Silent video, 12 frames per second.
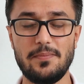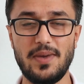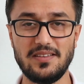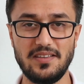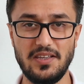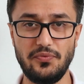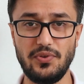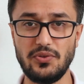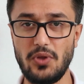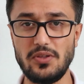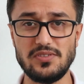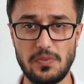But if you
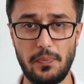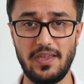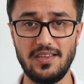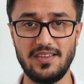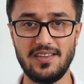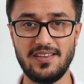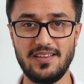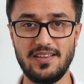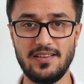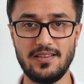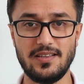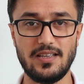don't speak,
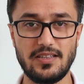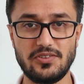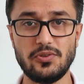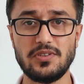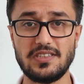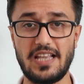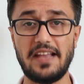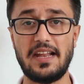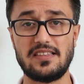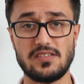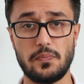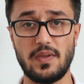you
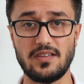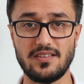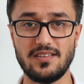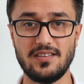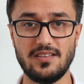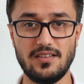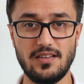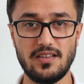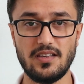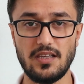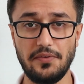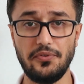cannot speak.
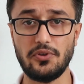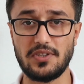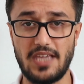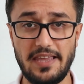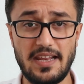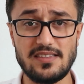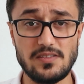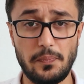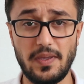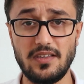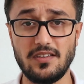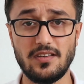If you cannot
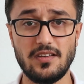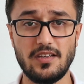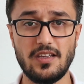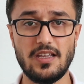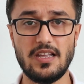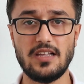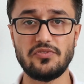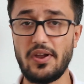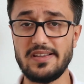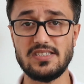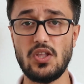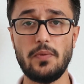speak,
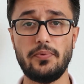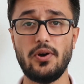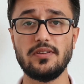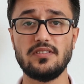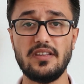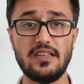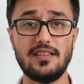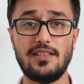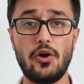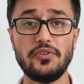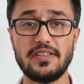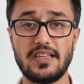there is no point in
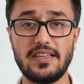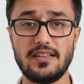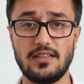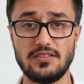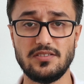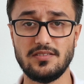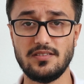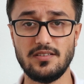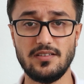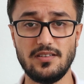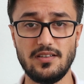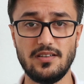learning English.
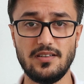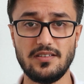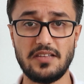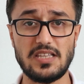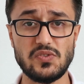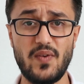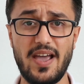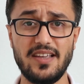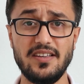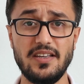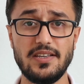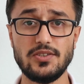That's
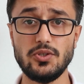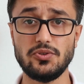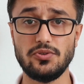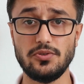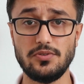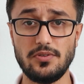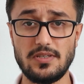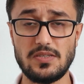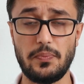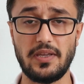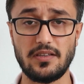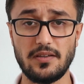why you should
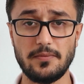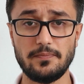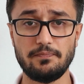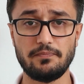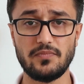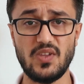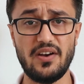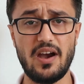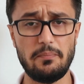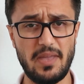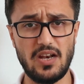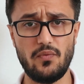speak. There
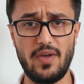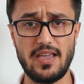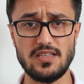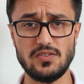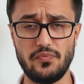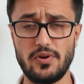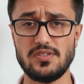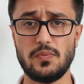are many ways for